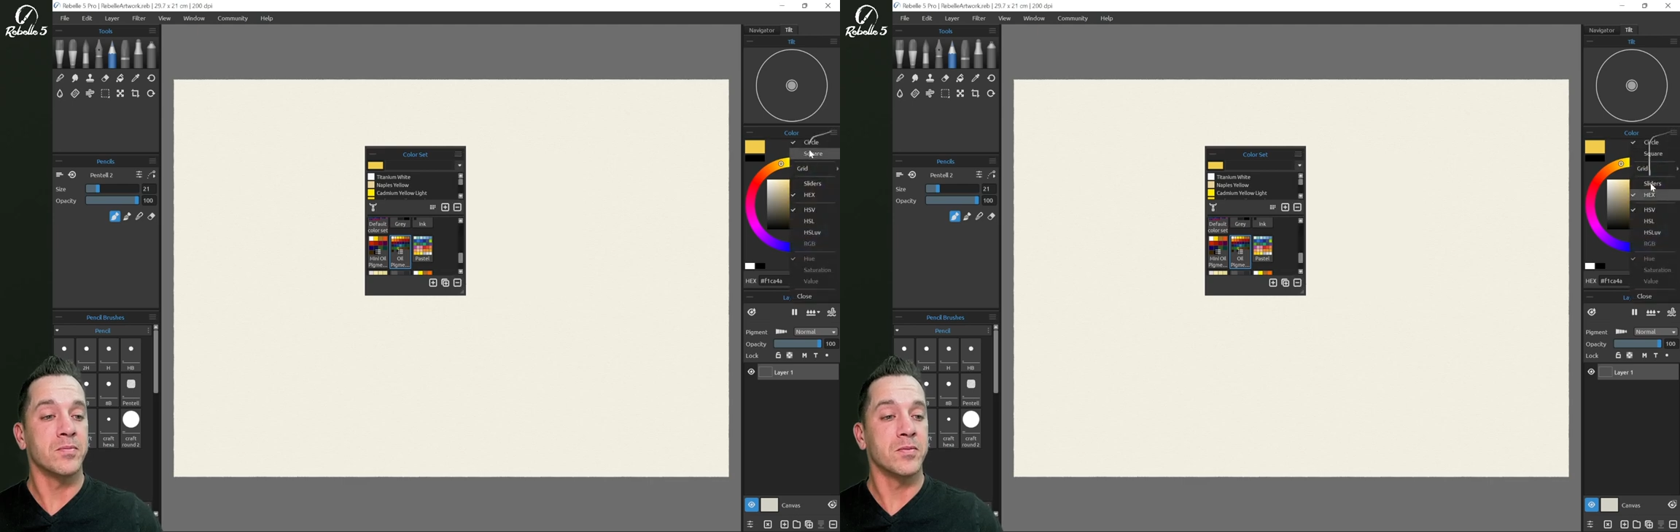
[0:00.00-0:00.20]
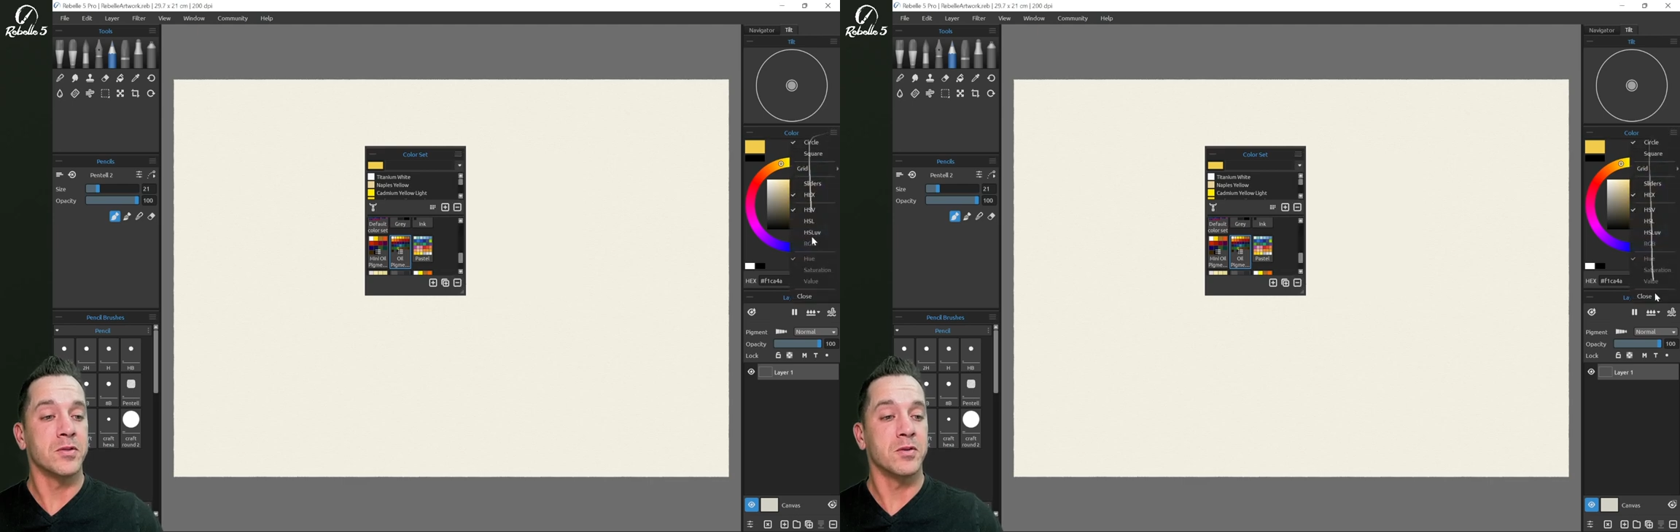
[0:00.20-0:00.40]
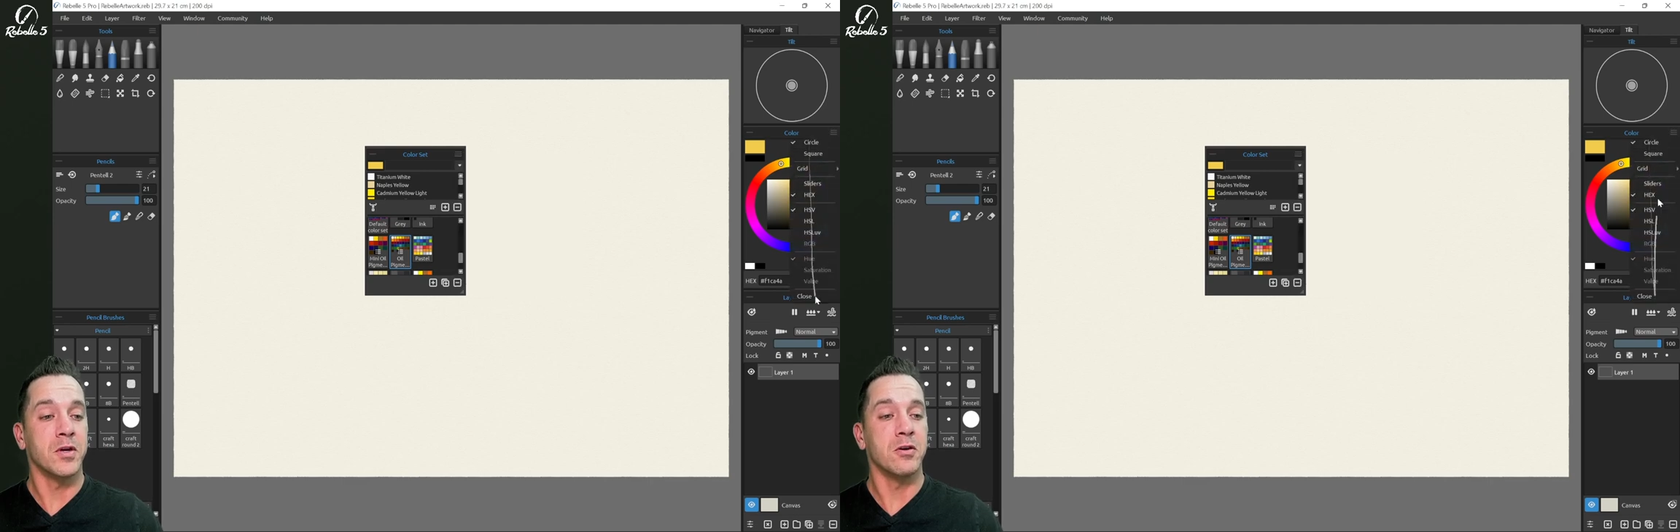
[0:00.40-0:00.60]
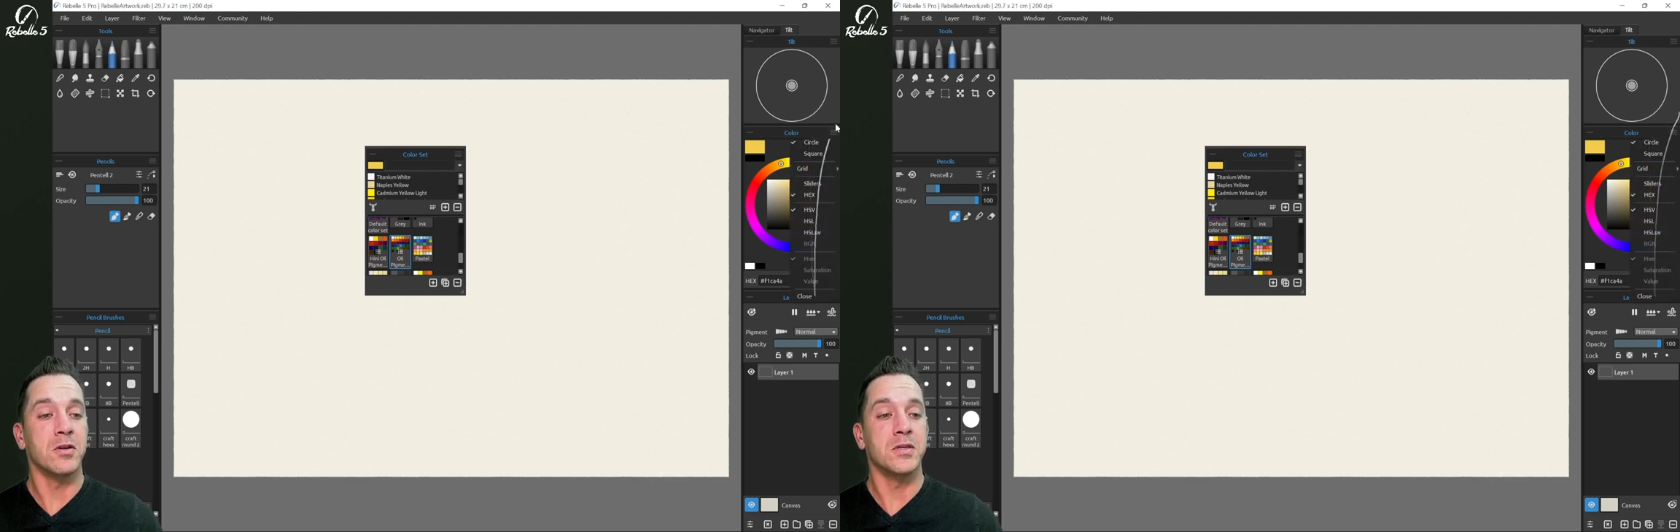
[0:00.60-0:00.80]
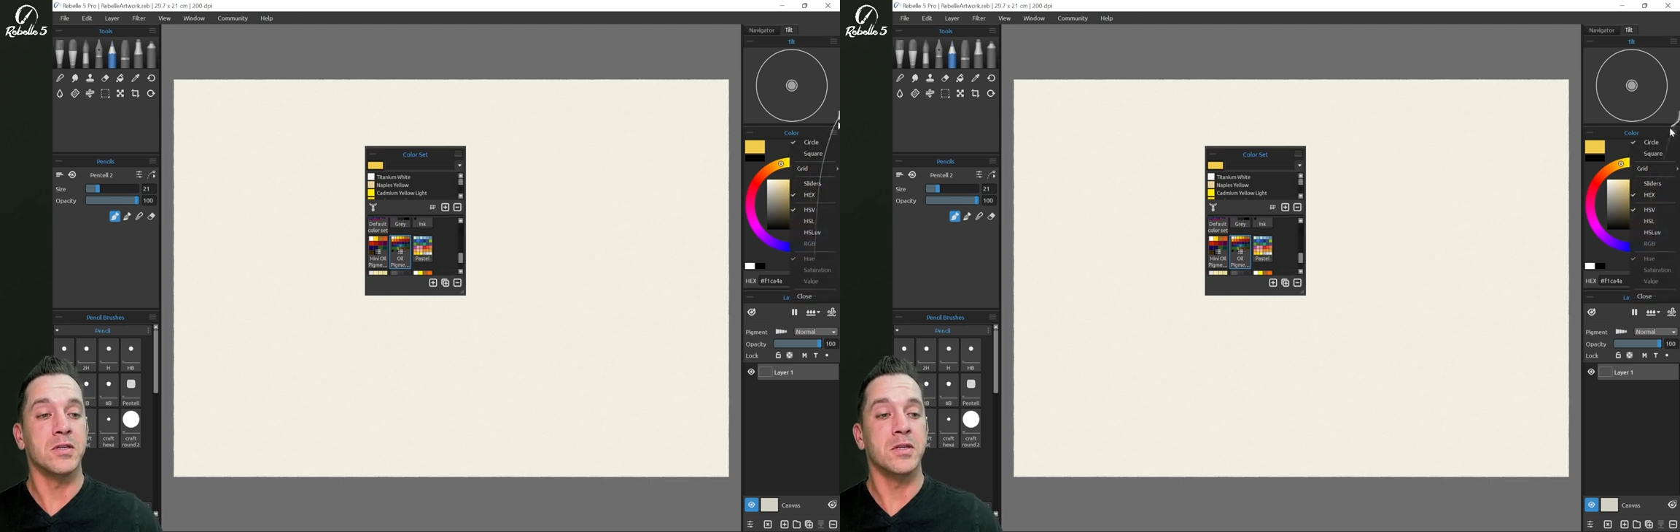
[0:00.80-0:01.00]
So here you
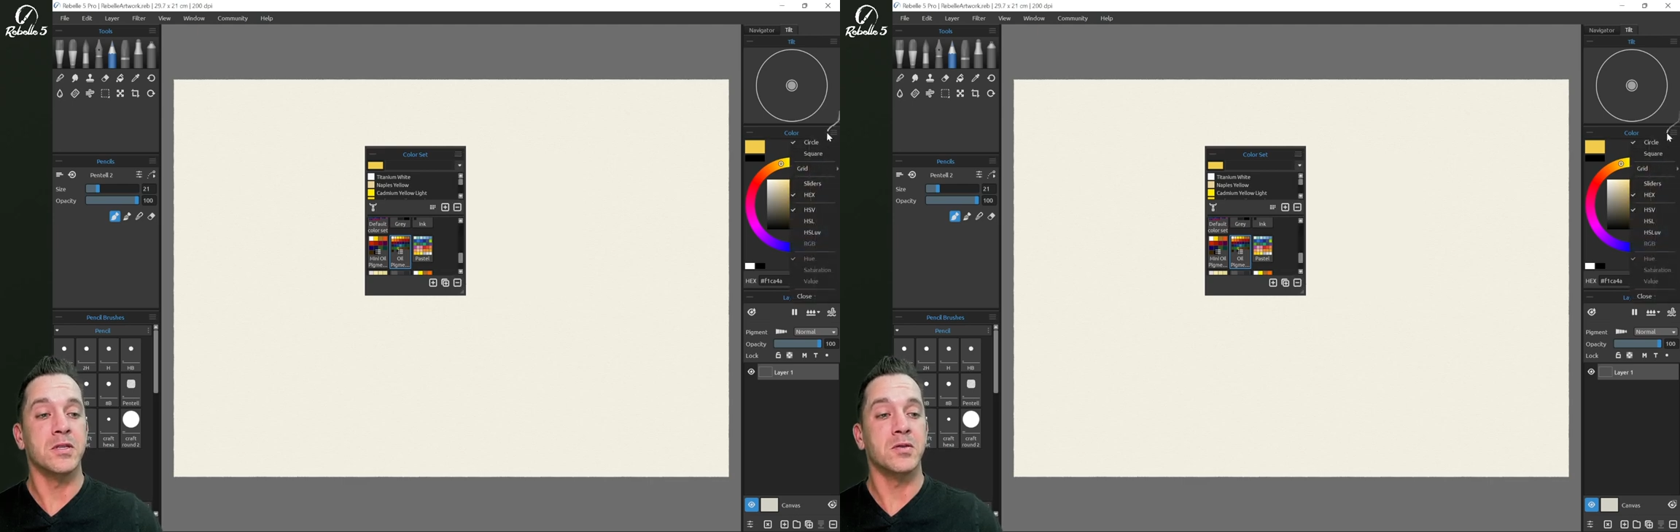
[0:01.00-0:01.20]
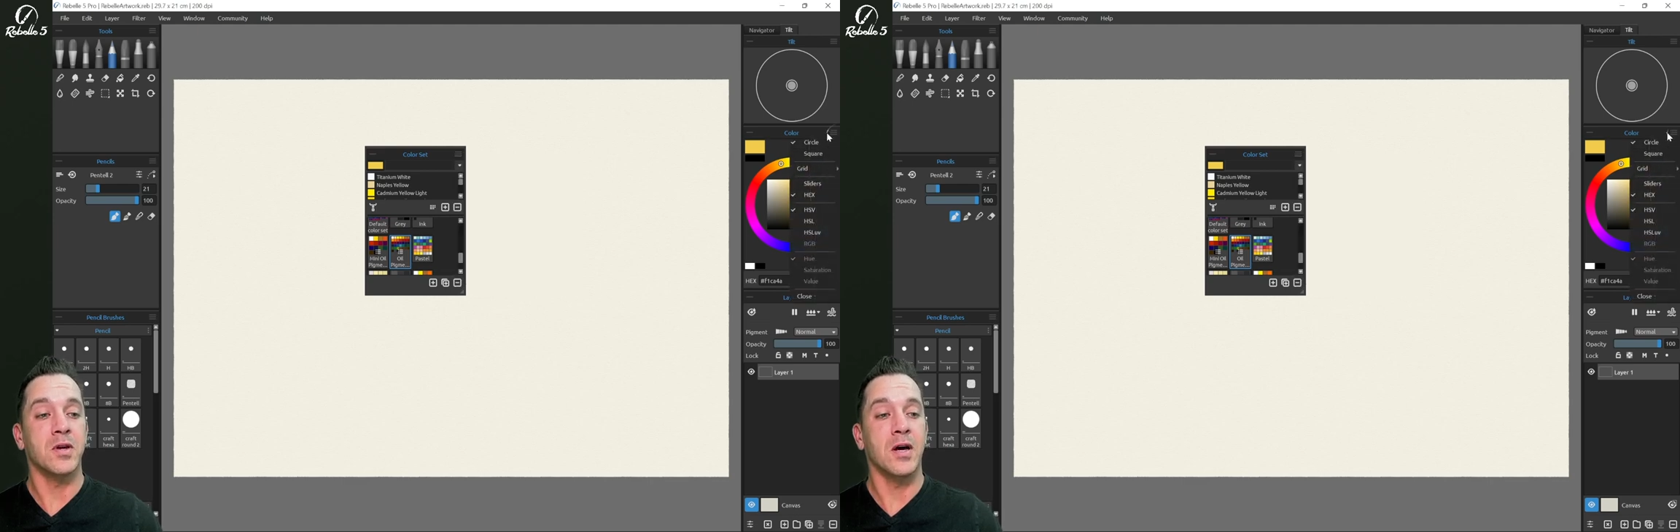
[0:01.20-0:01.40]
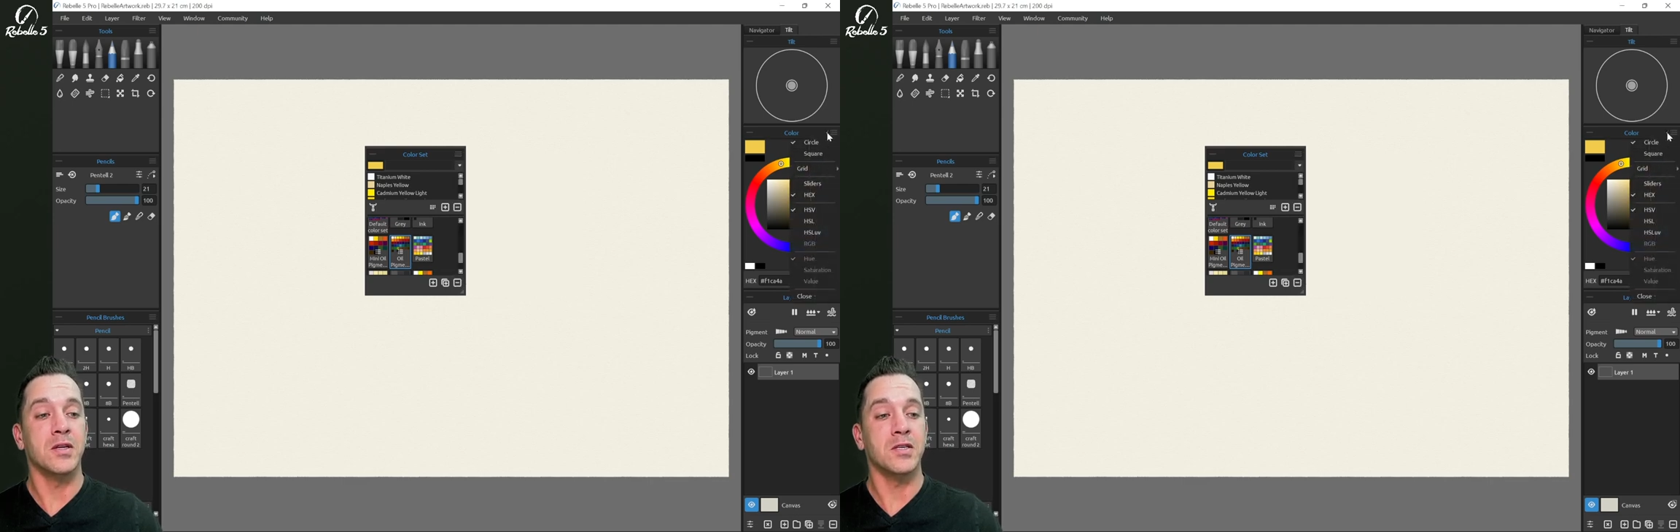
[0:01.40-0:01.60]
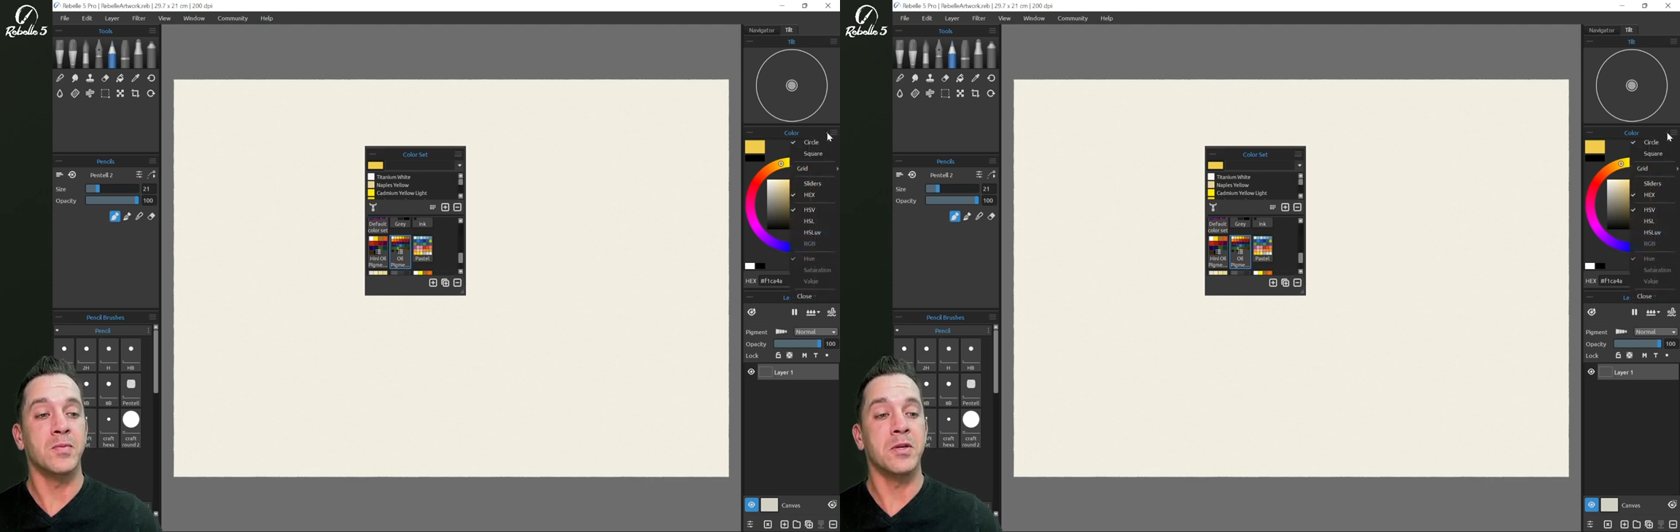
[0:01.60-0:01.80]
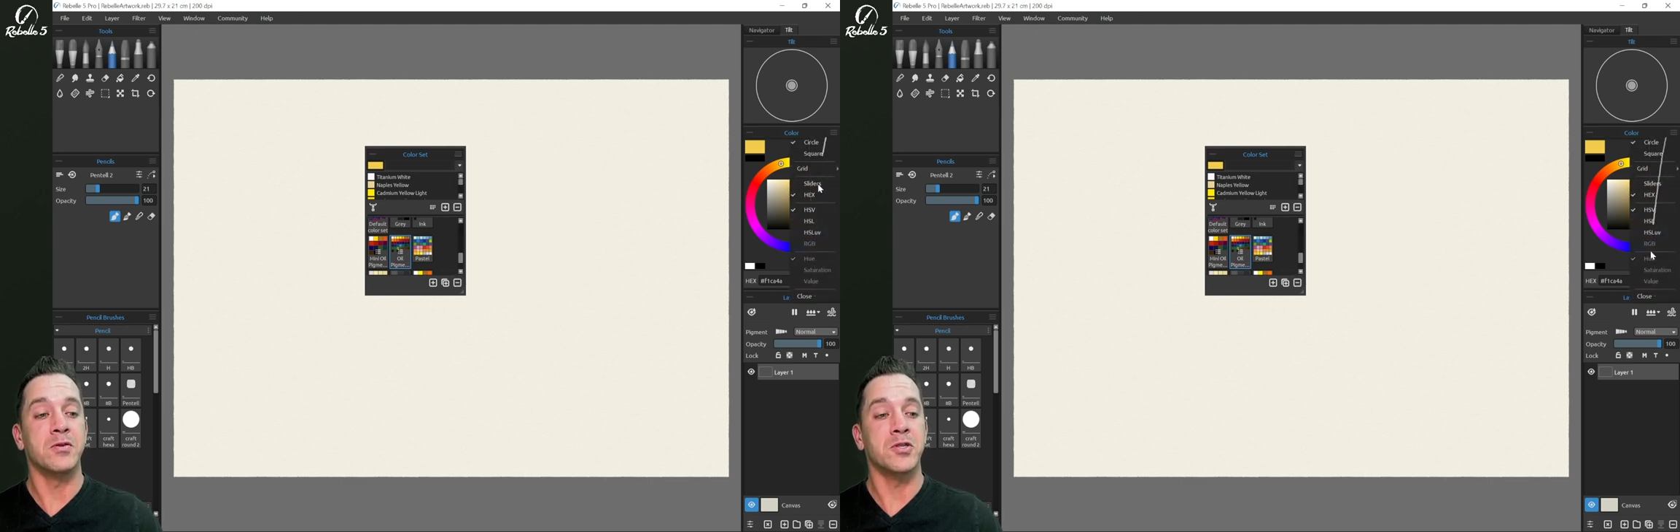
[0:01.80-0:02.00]
can see this context menu is